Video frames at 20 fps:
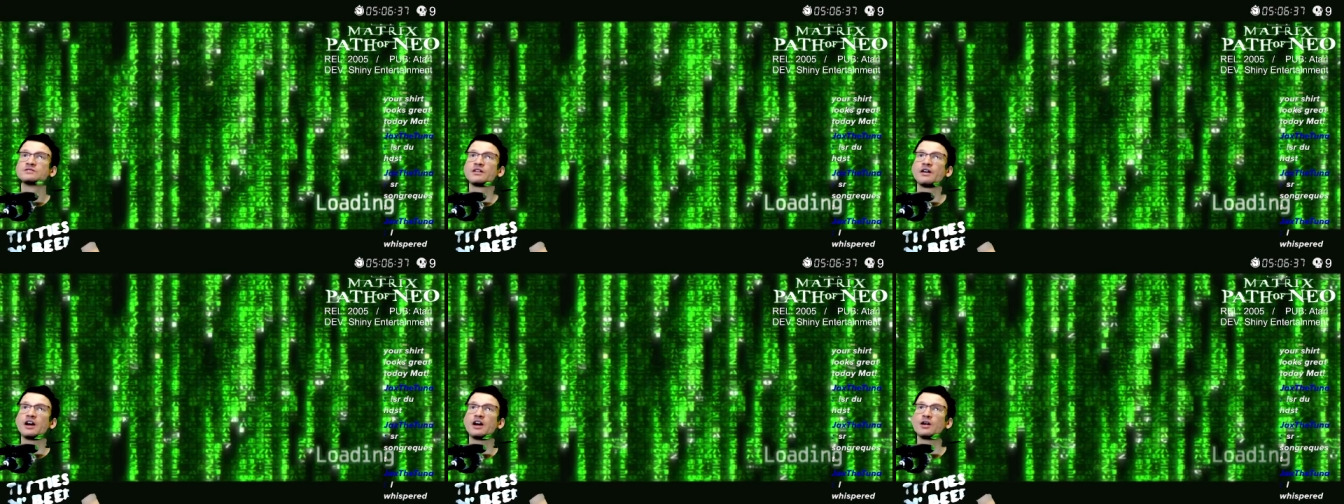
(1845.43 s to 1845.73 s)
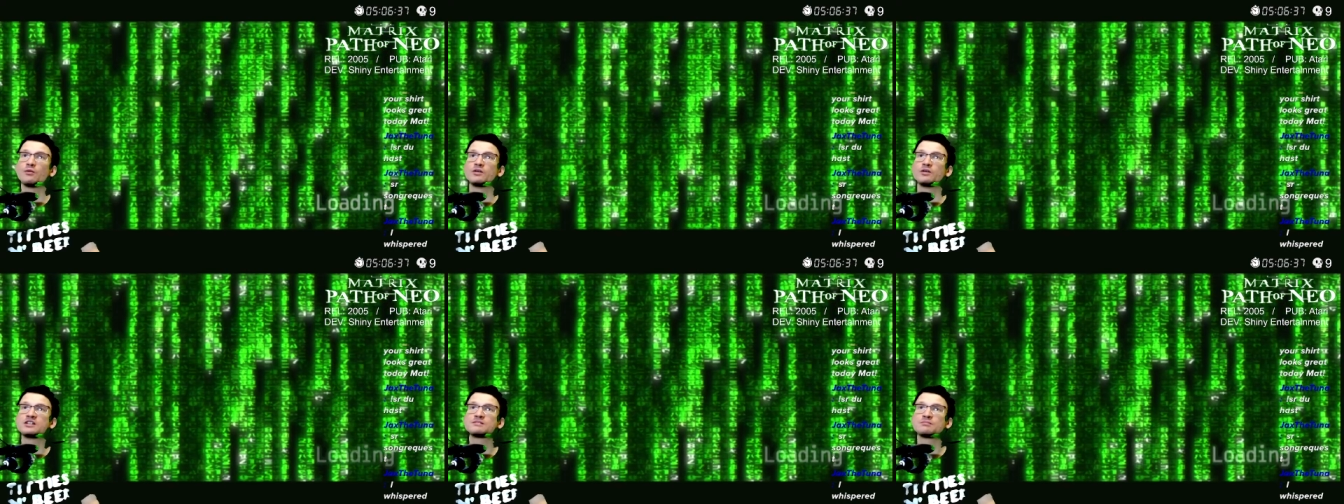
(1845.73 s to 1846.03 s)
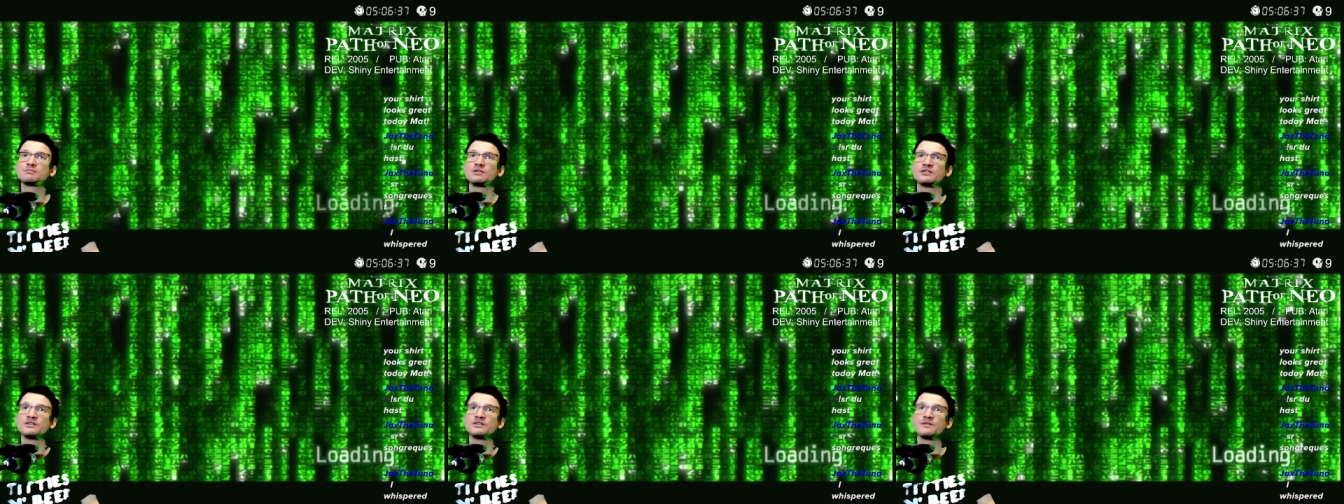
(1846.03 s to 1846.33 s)
I
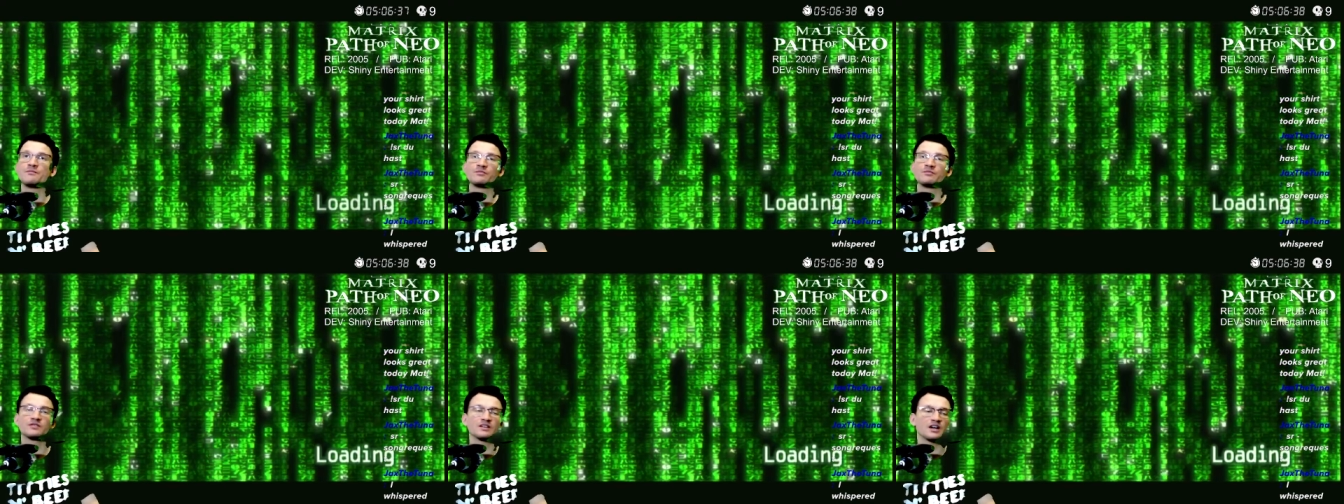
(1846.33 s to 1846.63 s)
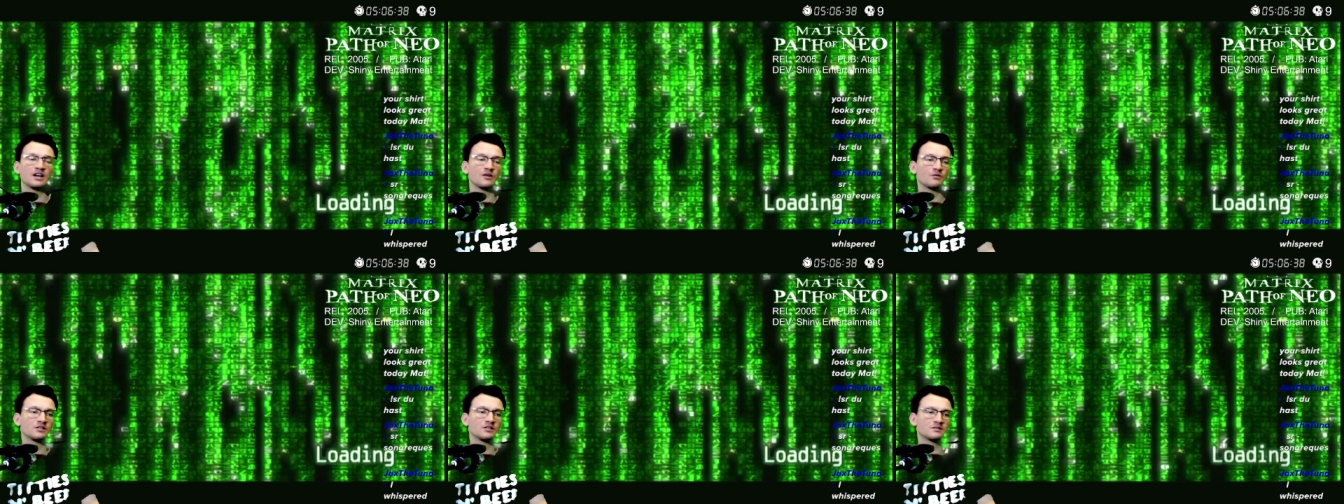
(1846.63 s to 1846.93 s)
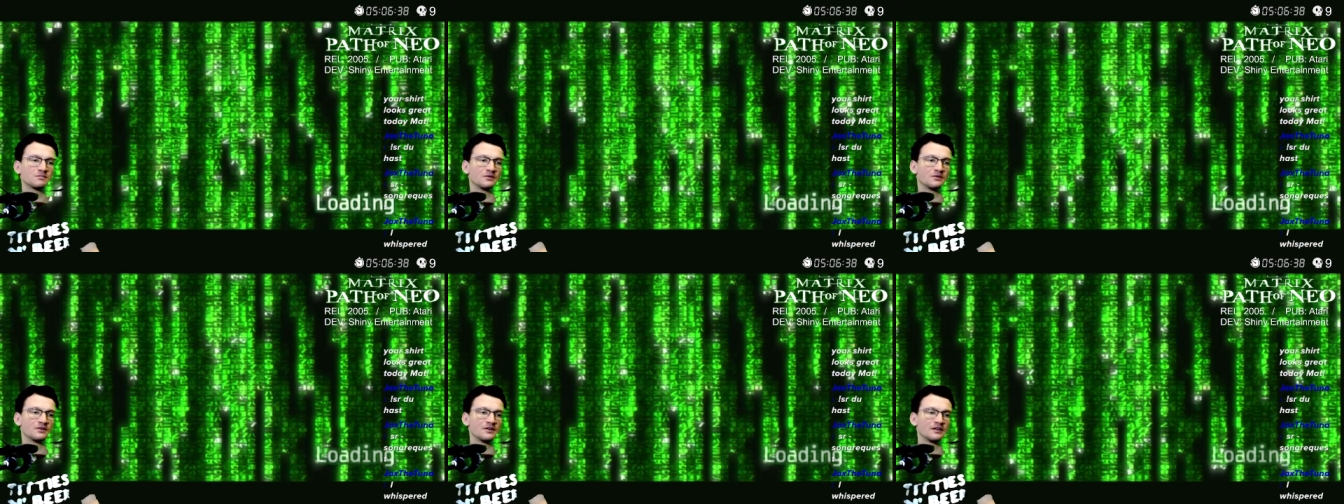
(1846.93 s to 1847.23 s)
whispered. I
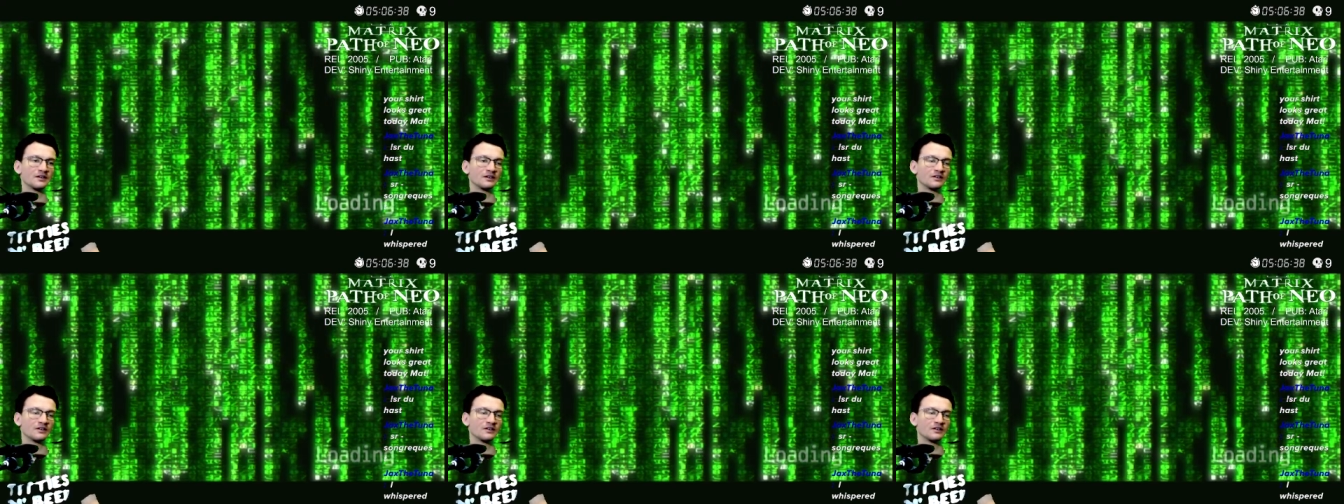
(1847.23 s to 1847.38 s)
whispered.